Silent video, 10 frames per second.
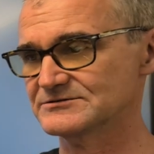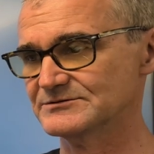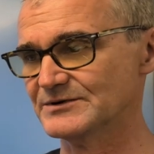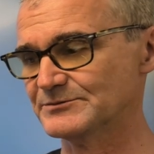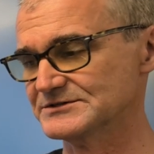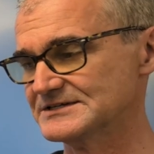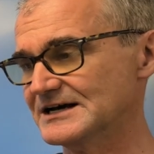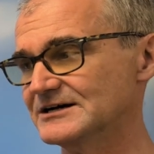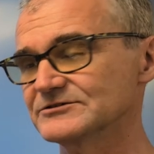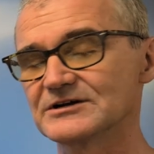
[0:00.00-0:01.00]
Remember,
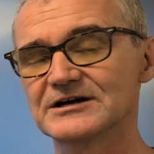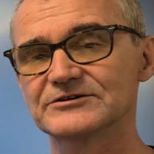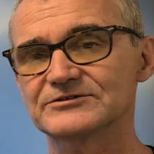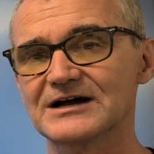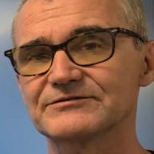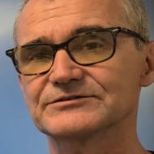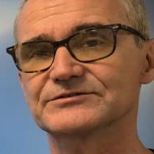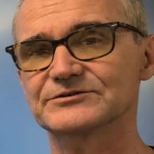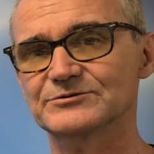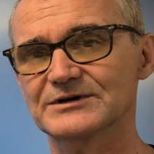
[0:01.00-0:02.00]
sound travels
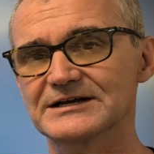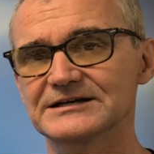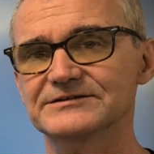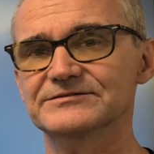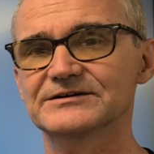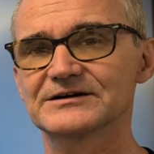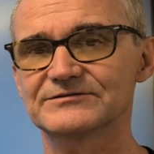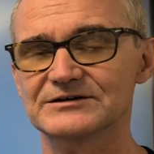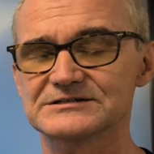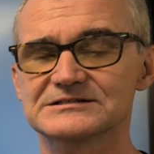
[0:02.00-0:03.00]
in a wave,
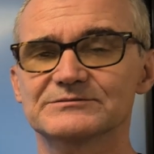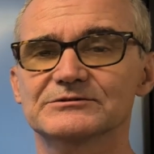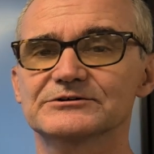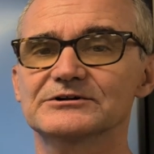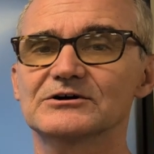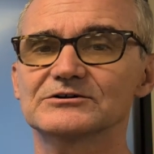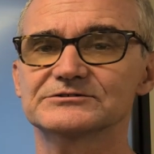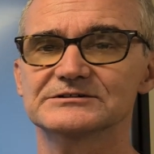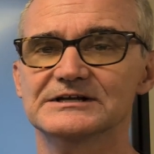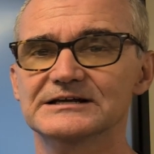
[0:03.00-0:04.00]
very similar to
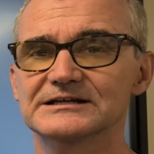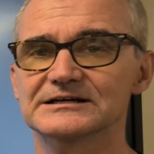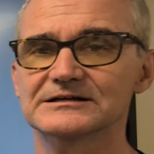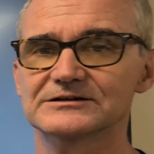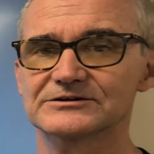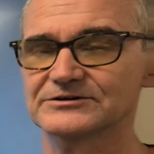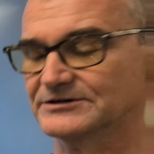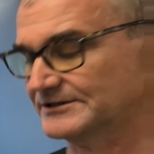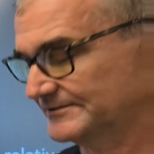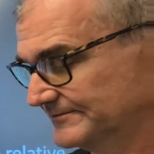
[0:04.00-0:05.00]
alternating current.